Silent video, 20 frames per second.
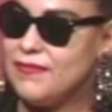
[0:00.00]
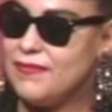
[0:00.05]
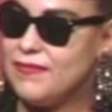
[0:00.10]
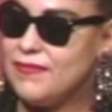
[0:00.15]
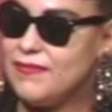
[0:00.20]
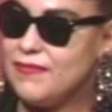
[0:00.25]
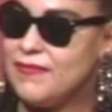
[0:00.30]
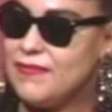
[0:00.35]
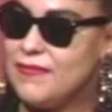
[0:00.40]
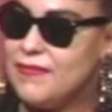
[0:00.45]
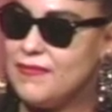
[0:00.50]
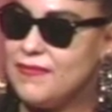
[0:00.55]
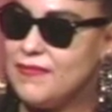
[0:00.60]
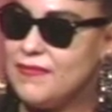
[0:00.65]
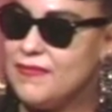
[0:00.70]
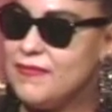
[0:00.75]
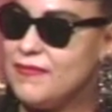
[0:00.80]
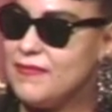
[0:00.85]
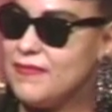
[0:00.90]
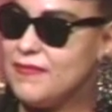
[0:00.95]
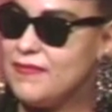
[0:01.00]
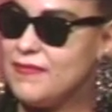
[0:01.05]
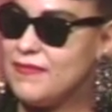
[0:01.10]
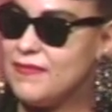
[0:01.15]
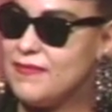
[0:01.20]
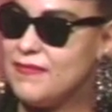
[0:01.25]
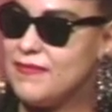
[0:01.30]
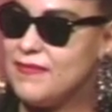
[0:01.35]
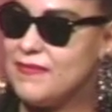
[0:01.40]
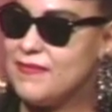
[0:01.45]
for a young artist.
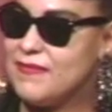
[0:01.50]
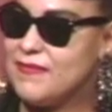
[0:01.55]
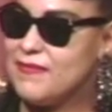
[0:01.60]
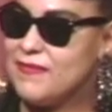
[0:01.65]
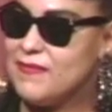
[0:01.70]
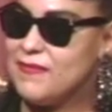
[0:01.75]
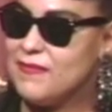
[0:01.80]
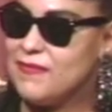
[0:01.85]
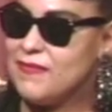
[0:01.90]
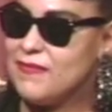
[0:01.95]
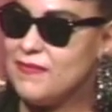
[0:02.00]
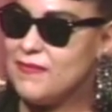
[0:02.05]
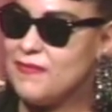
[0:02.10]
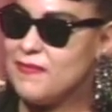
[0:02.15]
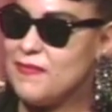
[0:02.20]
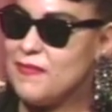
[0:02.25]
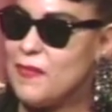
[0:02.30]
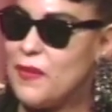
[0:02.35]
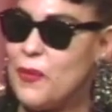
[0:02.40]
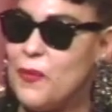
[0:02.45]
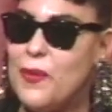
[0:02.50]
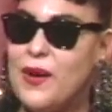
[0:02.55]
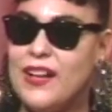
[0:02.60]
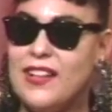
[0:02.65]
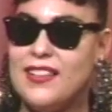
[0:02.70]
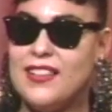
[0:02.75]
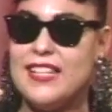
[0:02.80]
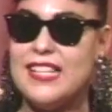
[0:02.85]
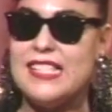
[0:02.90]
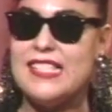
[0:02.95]
How did that all happen?
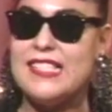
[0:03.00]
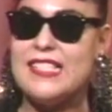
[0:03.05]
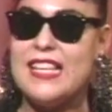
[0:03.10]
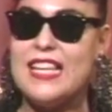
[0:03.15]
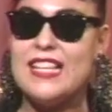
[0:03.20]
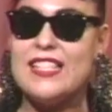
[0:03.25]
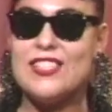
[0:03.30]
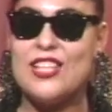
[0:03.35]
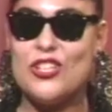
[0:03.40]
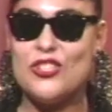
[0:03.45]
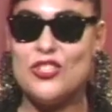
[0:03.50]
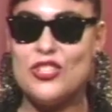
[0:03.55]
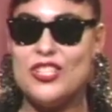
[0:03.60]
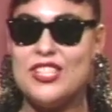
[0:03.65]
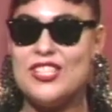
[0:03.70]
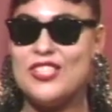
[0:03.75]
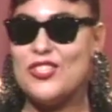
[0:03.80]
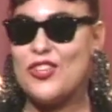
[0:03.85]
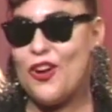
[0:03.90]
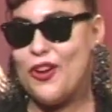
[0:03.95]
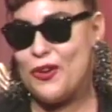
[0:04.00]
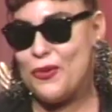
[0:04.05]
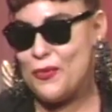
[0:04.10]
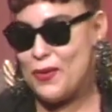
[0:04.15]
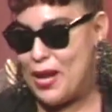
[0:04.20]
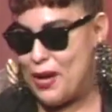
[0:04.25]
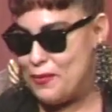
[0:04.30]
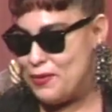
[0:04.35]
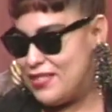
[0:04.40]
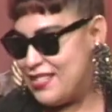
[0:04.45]
Well, it essentially started when
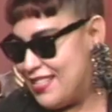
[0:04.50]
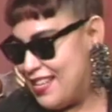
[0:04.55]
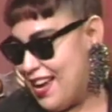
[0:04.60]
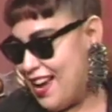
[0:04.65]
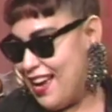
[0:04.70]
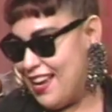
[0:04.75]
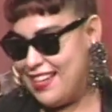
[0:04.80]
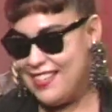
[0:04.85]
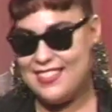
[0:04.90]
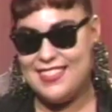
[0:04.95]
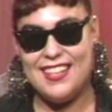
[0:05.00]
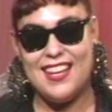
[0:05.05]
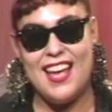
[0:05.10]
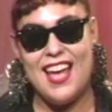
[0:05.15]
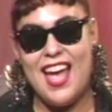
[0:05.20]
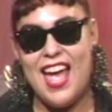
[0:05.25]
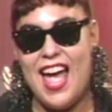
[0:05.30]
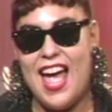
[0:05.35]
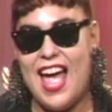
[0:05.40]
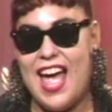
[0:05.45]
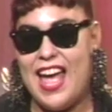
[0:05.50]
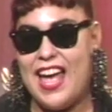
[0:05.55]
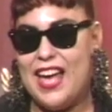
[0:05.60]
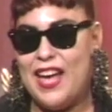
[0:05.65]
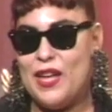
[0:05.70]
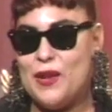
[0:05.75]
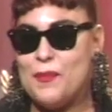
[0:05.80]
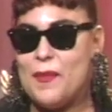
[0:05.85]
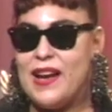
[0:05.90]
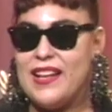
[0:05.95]
I was nine,
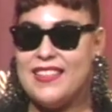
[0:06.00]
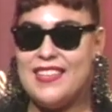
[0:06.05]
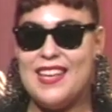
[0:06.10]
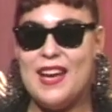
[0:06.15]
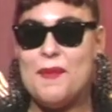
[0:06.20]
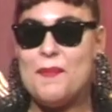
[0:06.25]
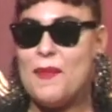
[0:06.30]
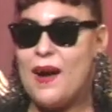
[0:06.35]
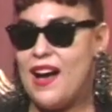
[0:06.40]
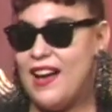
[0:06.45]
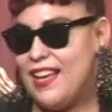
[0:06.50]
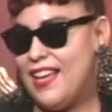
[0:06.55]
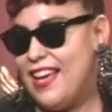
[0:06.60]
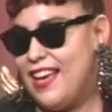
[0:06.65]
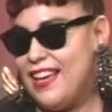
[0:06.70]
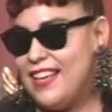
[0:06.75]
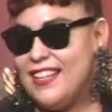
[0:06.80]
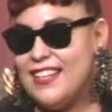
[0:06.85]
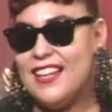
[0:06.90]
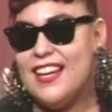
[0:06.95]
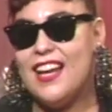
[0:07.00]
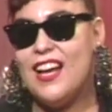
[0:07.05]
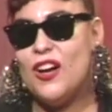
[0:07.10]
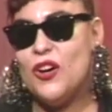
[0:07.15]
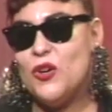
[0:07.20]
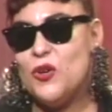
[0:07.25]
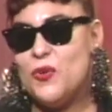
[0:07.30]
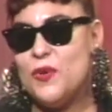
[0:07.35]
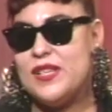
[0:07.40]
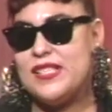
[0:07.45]
and my tia Mage,
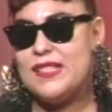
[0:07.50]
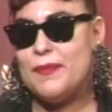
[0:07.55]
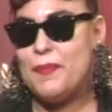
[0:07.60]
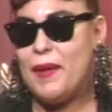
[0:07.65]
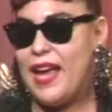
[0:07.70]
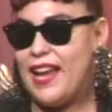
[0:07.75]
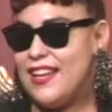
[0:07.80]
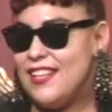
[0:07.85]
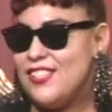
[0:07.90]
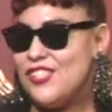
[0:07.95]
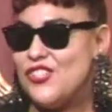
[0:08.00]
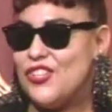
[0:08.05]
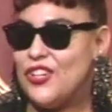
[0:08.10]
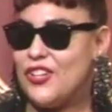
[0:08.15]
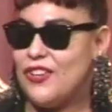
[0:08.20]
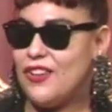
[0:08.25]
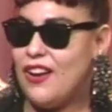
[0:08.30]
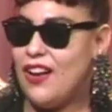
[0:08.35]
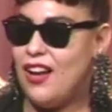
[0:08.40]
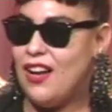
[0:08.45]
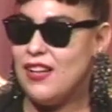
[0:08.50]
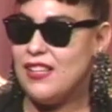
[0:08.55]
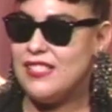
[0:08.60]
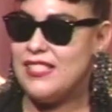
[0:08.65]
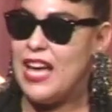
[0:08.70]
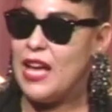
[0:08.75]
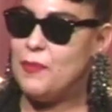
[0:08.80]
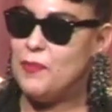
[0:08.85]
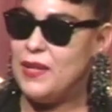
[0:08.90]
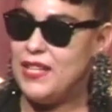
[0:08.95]
who is a painter, uh,
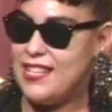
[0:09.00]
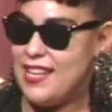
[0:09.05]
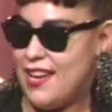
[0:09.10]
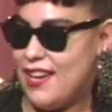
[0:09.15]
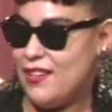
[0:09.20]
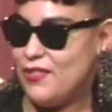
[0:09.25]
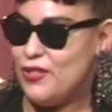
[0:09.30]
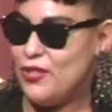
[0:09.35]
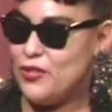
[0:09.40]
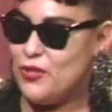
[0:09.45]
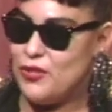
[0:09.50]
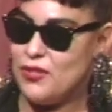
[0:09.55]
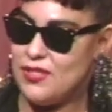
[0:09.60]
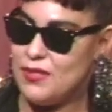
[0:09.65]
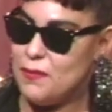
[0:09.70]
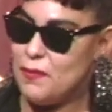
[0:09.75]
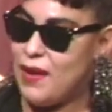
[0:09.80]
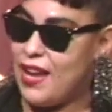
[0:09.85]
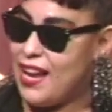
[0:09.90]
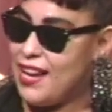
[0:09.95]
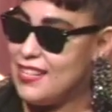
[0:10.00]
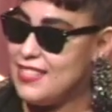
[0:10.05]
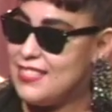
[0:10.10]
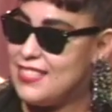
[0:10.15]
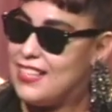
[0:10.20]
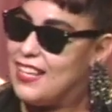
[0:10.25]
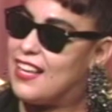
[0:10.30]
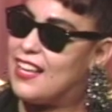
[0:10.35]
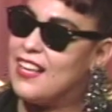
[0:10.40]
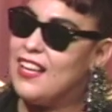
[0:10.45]
sat me down to do some
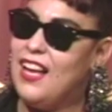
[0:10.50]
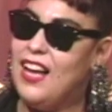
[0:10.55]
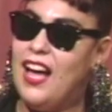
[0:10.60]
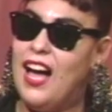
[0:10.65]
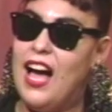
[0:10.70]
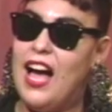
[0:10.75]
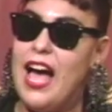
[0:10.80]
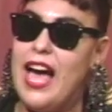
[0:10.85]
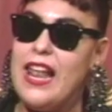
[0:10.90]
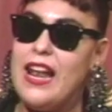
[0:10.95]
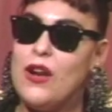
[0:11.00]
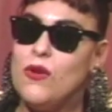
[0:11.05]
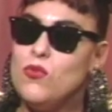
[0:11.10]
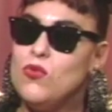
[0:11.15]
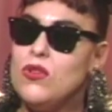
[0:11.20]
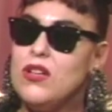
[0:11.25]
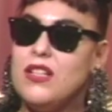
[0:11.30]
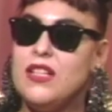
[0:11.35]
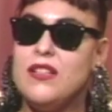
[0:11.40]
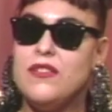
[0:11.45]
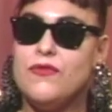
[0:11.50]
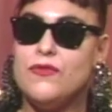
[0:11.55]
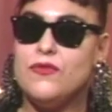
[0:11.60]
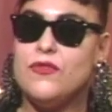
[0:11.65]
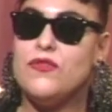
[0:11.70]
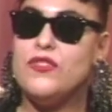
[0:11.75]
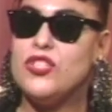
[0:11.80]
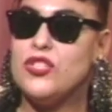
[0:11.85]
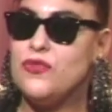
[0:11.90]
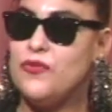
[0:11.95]
painting. And I really
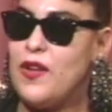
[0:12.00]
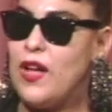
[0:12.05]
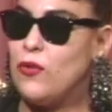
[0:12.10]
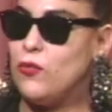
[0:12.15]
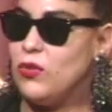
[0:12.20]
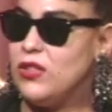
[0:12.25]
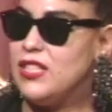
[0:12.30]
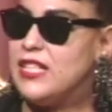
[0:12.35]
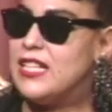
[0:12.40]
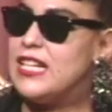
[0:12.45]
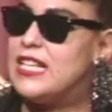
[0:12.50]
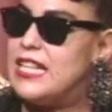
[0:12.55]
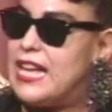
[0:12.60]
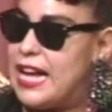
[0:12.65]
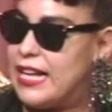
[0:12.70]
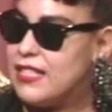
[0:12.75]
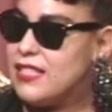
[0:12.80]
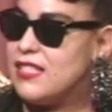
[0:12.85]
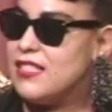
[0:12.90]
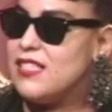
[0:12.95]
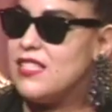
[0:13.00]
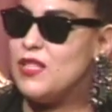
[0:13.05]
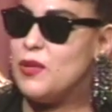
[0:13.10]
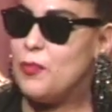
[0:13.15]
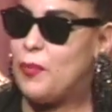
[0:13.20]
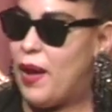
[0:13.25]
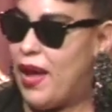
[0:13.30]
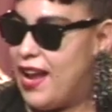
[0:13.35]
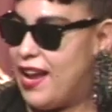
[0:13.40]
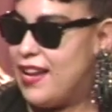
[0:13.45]
just felt really connected to the
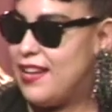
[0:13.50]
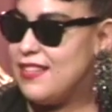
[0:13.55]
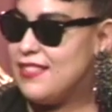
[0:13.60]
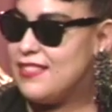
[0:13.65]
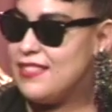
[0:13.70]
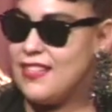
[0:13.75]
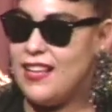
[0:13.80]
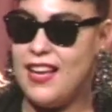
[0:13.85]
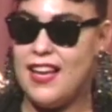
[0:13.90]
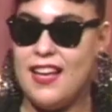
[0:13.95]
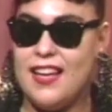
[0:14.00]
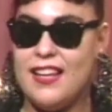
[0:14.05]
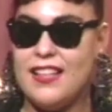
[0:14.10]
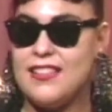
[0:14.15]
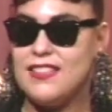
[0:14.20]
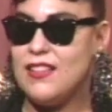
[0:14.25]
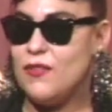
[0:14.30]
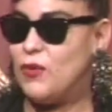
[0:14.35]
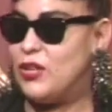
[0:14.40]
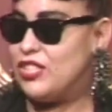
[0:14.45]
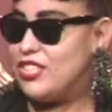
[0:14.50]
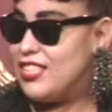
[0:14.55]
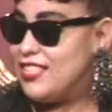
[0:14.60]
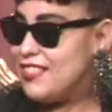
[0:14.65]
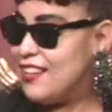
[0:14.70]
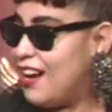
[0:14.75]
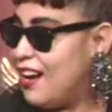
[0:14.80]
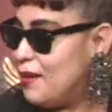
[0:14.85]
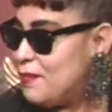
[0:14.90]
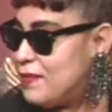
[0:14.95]
paint and what she
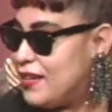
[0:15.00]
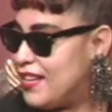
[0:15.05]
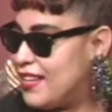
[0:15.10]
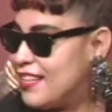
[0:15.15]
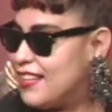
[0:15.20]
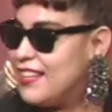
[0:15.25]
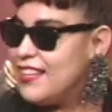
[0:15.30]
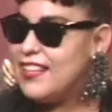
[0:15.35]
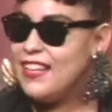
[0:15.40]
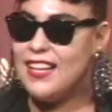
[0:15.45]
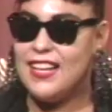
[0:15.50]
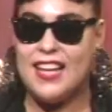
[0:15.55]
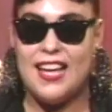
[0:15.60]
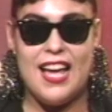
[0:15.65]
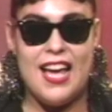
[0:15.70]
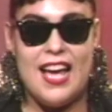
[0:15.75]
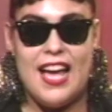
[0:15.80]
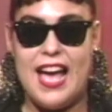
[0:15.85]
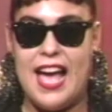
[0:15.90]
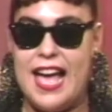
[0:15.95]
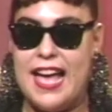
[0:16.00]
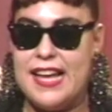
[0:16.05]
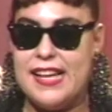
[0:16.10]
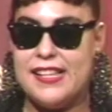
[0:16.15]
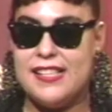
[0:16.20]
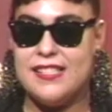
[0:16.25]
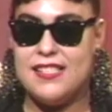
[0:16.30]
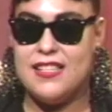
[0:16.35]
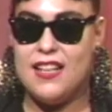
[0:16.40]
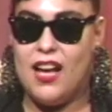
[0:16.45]
taught me.
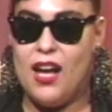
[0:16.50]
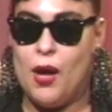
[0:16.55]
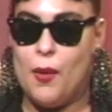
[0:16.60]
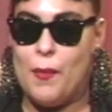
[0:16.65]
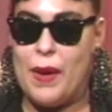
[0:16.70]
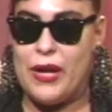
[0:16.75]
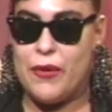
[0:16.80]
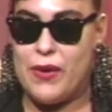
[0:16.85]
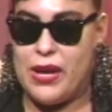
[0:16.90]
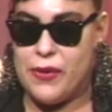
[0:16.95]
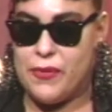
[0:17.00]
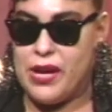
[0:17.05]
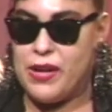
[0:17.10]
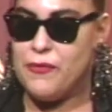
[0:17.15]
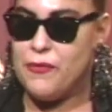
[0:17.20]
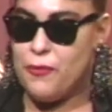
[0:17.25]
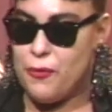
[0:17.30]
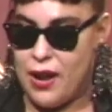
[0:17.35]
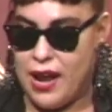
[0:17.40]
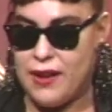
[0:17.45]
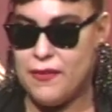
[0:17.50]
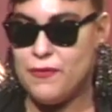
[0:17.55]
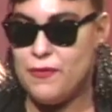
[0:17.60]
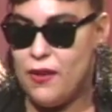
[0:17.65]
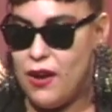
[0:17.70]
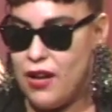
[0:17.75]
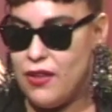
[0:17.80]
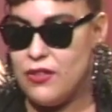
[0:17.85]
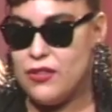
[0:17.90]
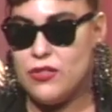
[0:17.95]
And uh, my great great
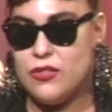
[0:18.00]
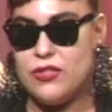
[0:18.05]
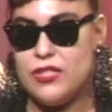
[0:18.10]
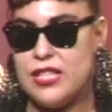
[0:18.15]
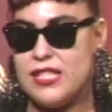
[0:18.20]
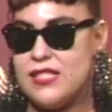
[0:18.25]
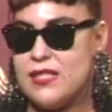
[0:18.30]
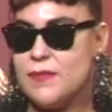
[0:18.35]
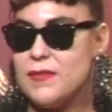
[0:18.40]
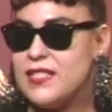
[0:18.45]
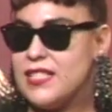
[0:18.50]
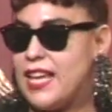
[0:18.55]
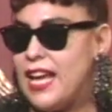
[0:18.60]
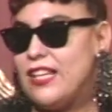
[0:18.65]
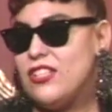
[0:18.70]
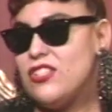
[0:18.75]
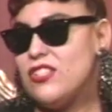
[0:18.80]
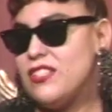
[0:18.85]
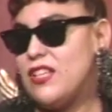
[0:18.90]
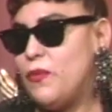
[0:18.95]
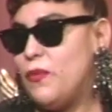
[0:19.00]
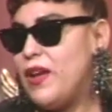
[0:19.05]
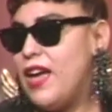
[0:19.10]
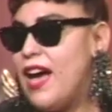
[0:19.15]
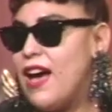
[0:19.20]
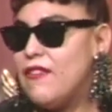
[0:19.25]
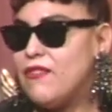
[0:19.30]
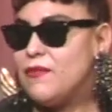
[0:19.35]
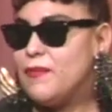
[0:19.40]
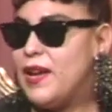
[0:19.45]
grandfather did some sketches that we
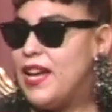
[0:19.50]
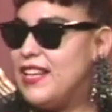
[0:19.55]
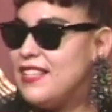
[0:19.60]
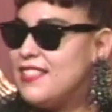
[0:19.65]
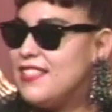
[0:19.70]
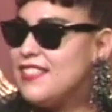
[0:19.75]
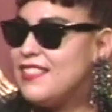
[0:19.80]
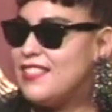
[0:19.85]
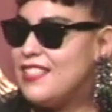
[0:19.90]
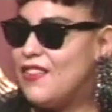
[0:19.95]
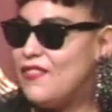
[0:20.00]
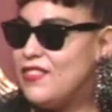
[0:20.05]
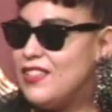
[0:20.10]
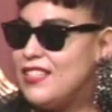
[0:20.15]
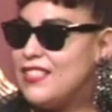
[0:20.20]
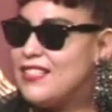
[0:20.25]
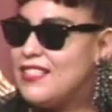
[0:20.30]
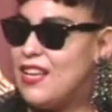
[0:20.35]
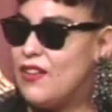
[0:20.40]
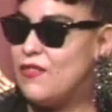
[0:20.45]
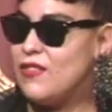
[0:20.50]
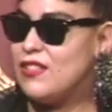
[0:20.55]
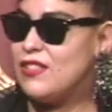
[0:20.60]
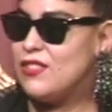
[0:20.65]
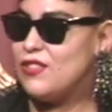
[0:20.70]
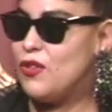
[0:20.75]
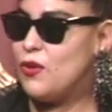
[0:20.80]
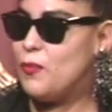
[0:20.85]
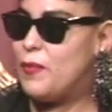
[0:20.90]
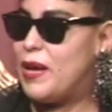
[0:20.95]
have from 1877,
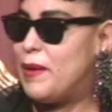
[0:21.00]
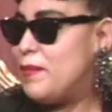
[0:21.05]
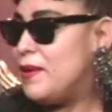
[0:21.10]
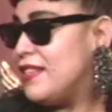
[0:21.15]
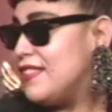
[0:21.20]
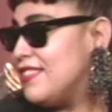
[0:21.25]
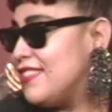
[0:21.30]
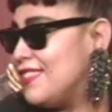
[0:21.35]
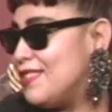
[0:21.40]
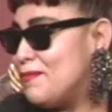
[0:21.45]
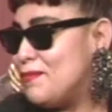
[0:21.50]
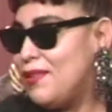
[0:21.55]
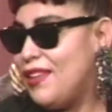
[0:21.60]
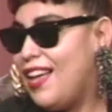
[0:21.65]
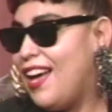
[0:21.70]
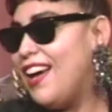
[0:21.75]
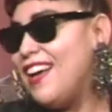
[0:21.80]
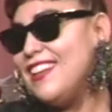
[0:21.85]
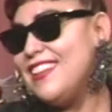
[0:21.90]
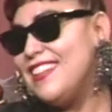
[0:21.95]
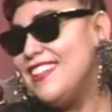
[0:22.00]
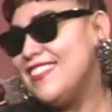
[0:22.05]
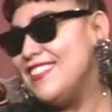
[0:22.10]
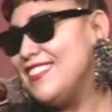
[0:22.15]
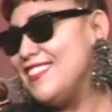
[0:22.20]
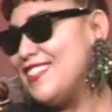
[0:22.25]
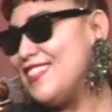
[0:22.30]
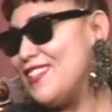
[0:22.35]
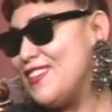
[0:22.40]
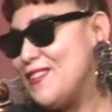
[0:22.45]
so maybe it's in the blood.
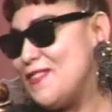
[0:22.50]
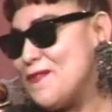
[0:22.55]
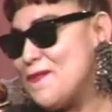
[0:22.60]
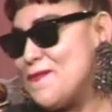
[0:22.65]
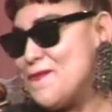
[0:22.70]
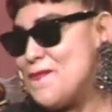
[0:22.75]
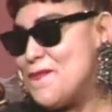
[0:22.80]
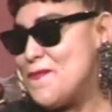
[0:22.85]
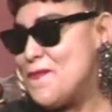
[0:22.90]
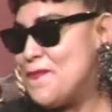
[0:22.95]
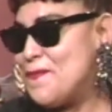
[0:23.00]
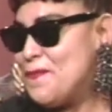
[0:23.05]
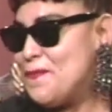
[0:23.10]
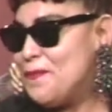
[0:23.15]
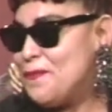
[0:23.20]
Where was that?